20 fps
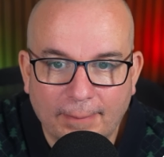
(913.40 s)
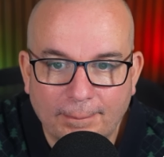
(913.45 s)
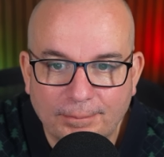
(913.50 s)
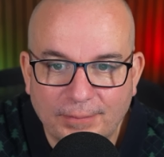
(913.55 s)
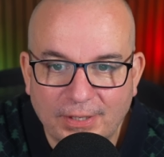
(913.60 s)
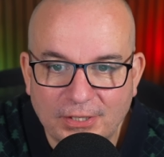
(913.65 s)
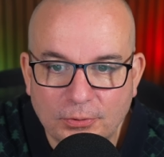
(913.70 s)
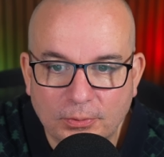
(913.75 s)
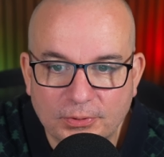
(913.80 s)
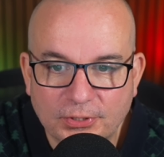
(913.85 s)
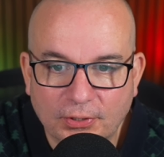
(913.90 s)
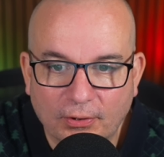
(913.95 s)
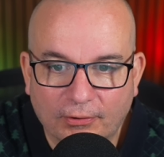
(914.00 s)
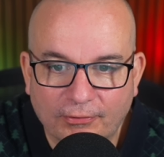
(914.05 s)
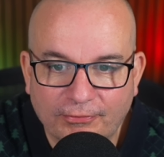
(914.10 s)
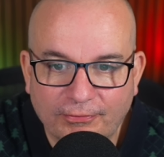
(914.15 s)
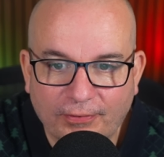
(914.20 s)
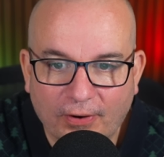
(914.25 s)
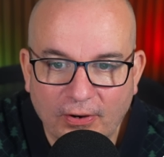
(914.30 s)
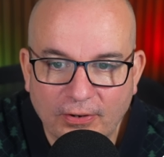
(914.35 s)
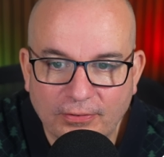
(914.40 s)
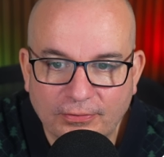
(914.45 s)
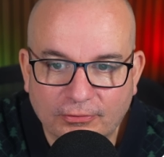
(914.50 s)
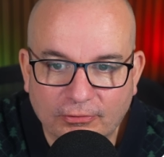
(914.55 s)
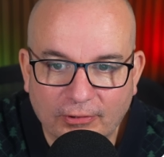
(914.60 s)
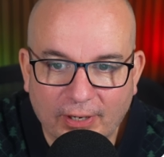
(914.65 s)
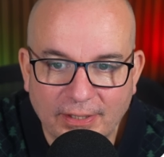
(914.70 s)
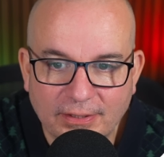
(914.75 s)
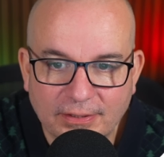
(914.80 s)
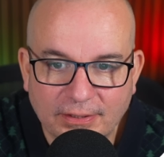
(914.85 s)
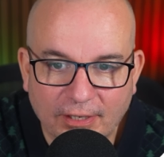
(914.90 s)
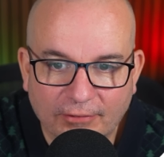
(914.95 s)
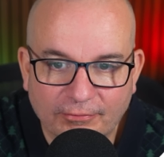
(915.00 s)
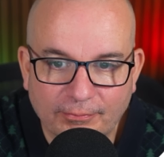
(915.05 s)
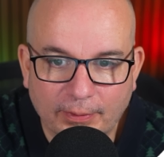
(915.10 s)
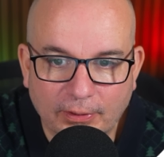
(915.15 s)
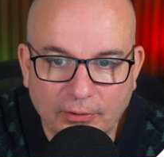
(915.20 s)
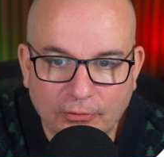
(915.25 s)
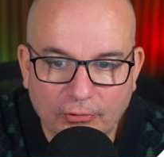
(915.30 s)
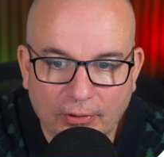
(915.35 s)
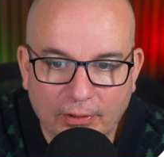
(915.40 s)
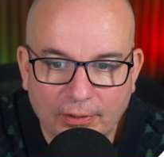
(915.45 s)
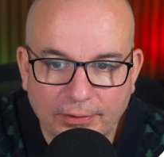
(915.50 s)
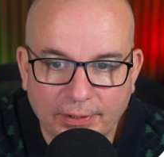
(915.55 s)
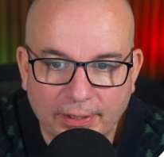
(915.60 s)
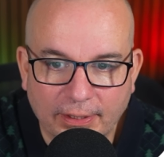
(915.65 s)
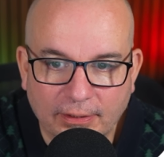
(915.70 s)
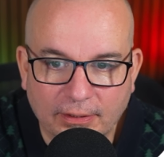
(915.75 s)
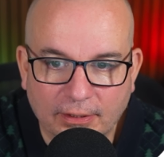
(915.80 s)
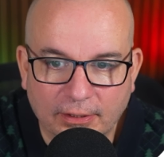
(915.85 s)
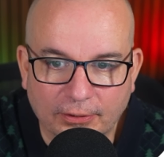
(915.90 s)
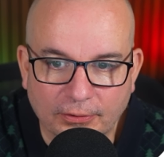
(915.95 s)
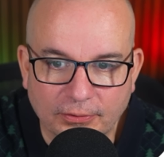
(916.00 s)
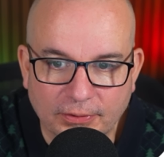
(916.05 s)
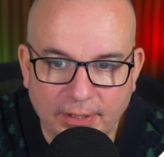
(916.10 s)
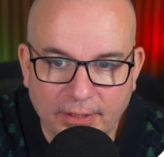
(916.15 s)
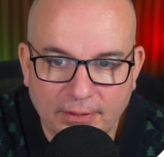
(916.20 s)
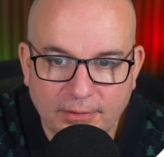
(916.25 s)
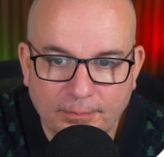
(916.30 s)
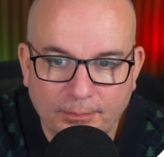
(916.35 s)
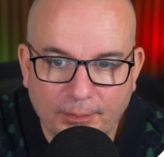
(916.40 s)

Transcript: This one's got a £5 grand government grant included,